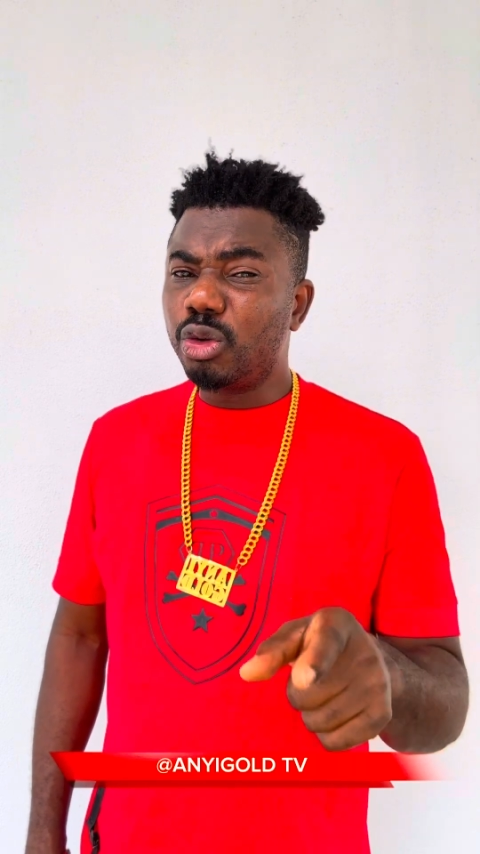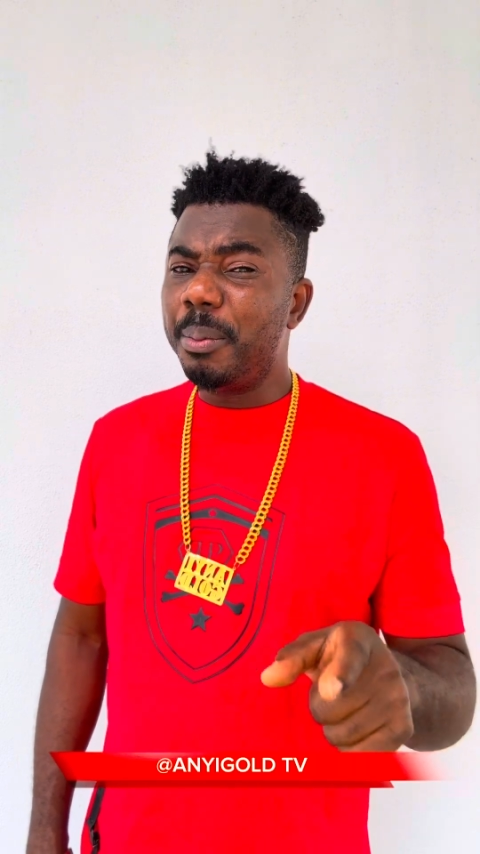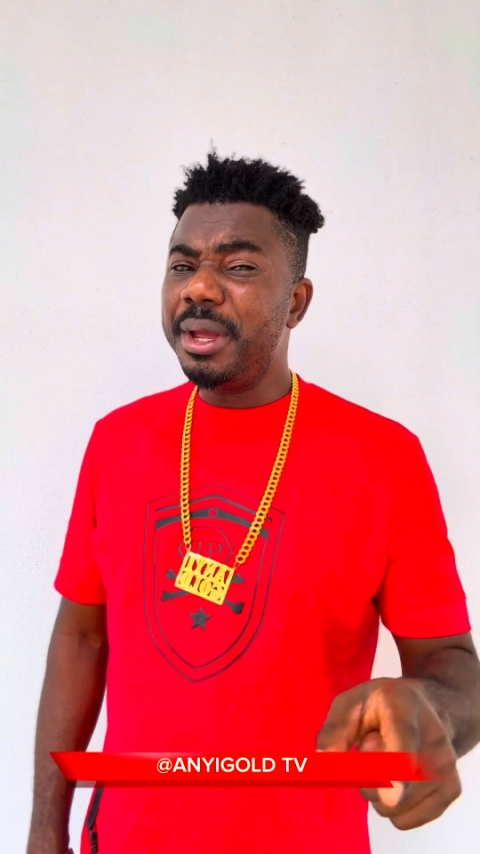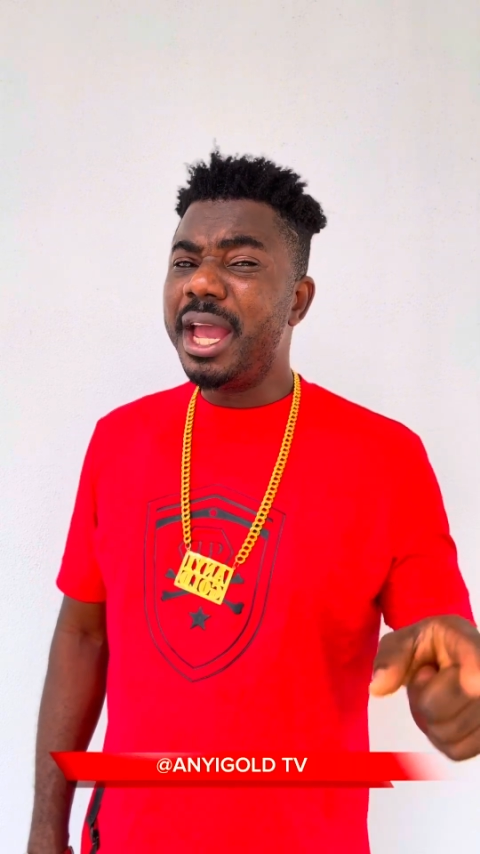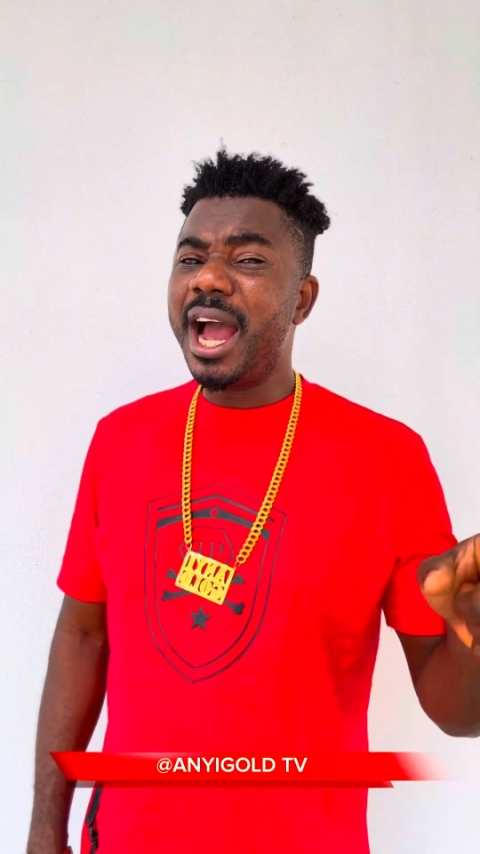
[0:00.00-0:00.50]
to
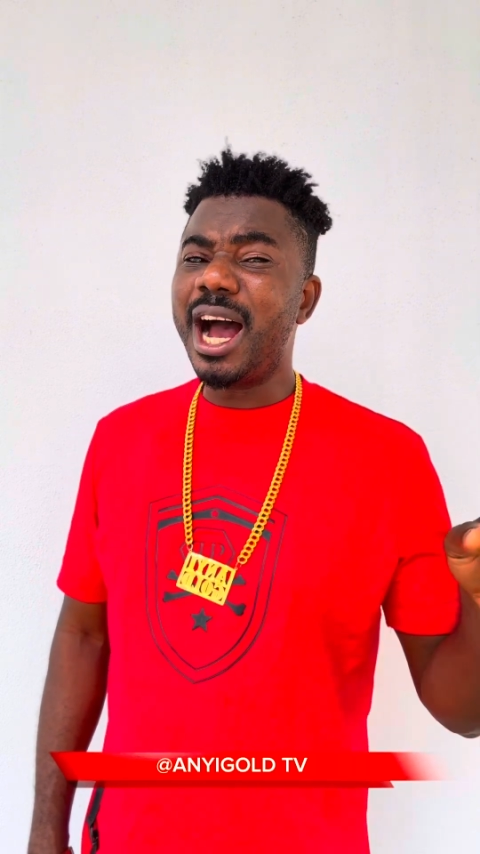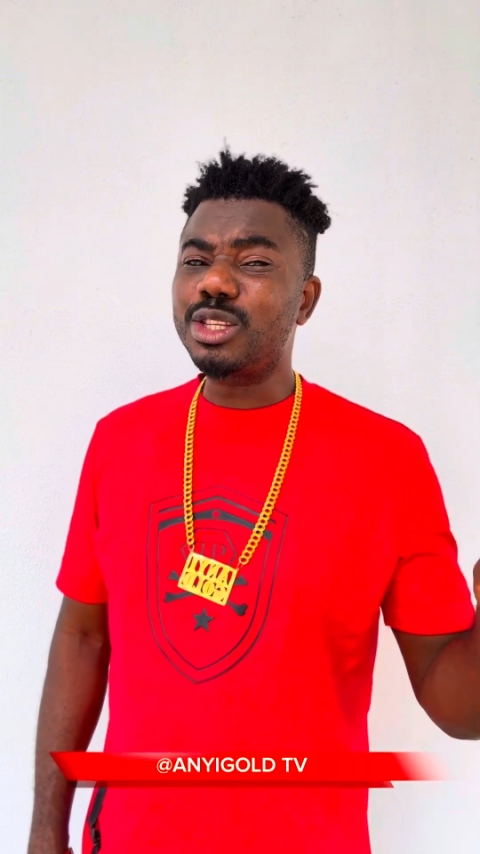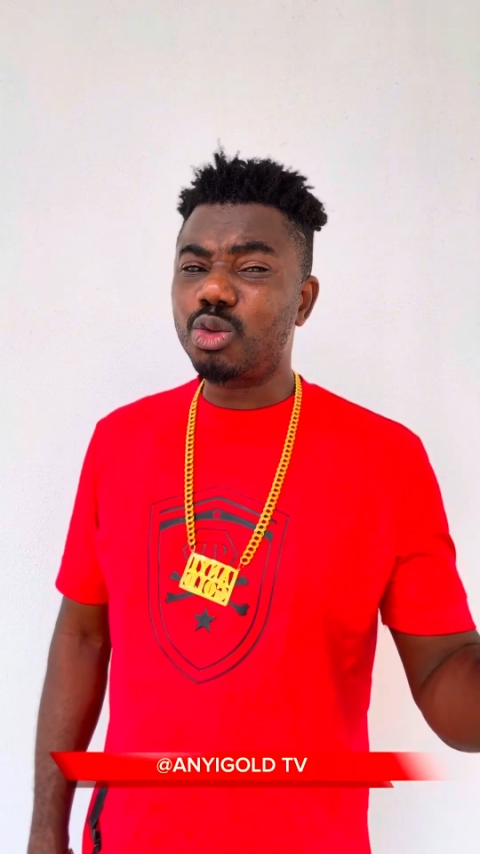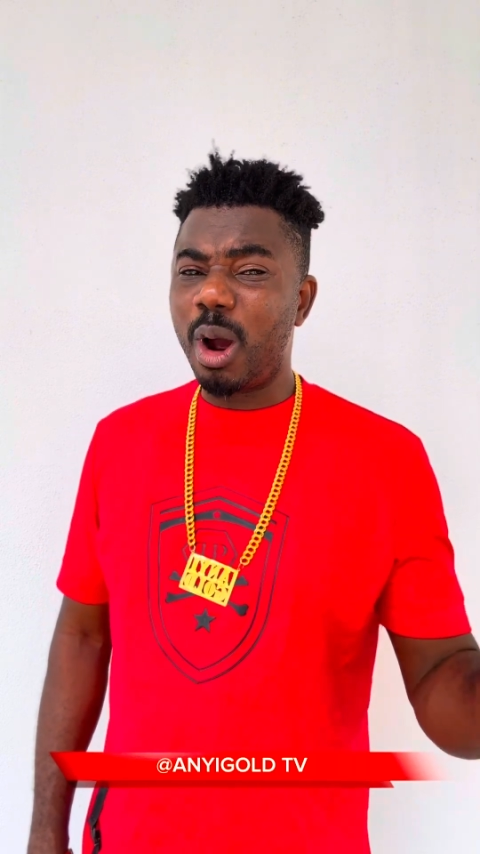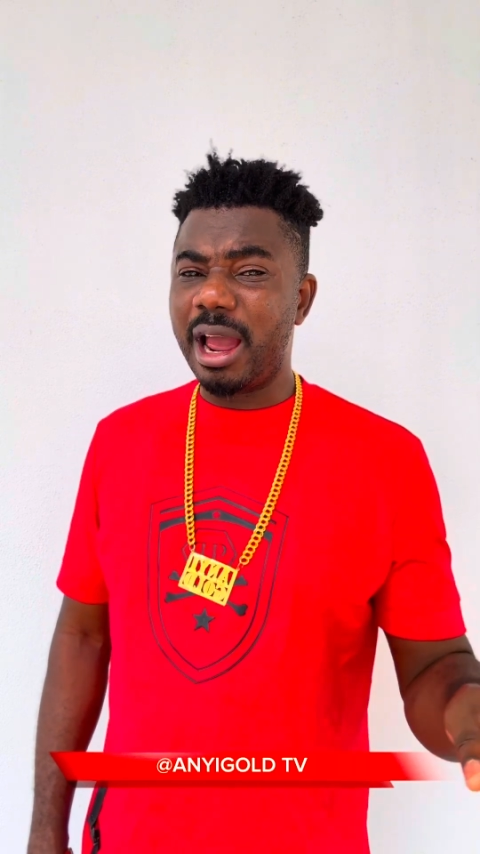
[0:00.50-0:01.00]
be a
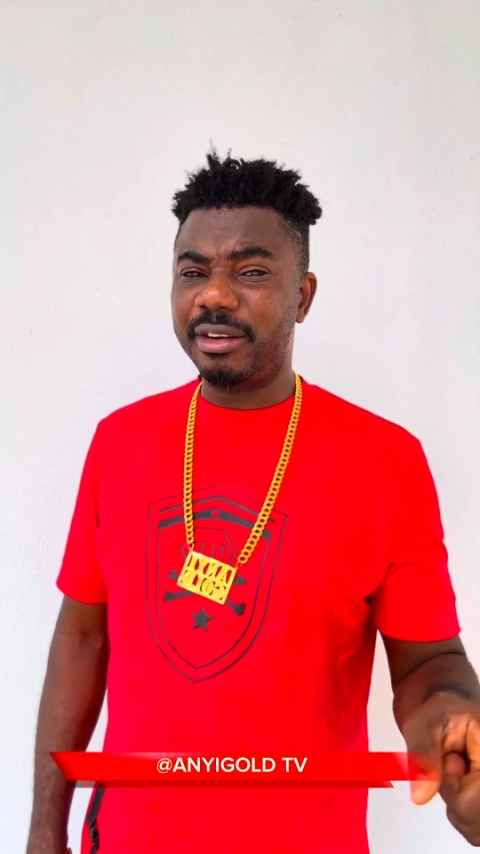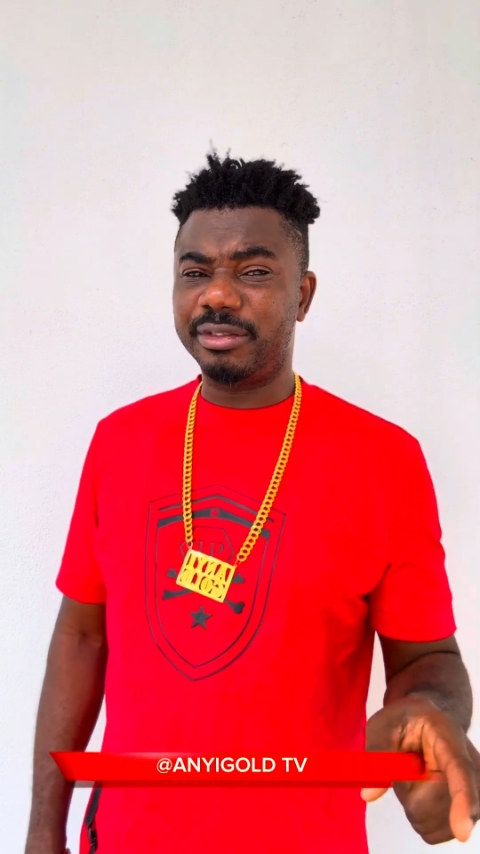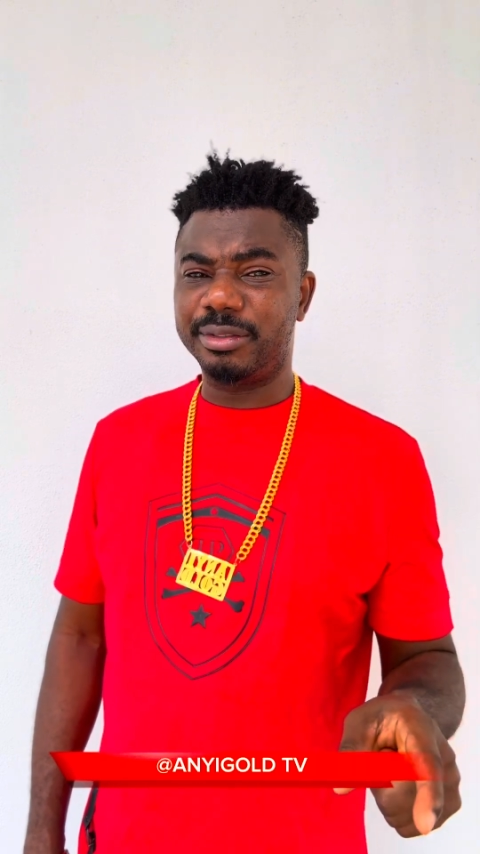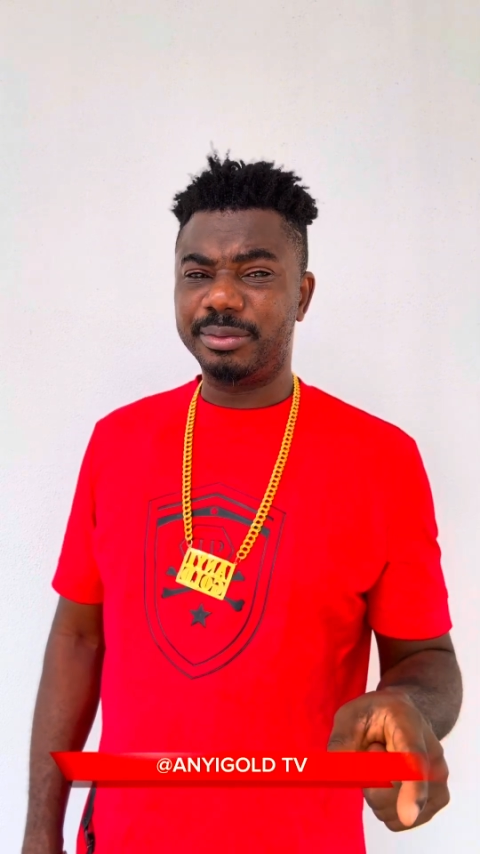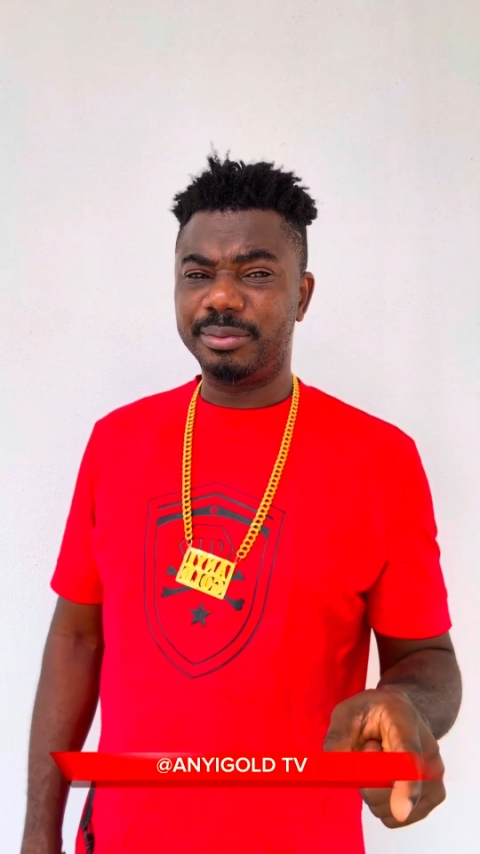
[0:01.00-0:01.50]
housewife,